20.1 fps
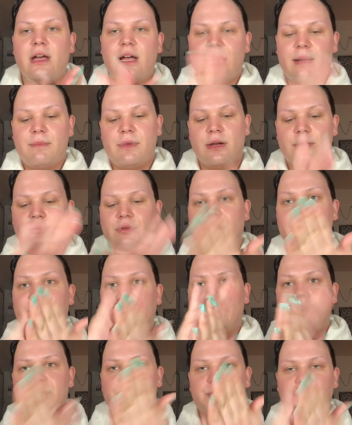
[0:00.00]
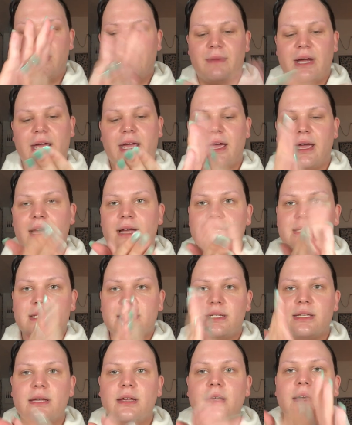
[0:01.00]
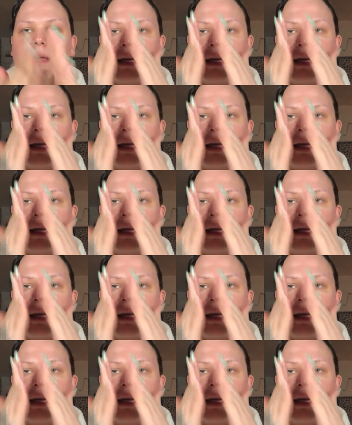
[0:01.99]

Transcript: I'm gonna rub that between my hands.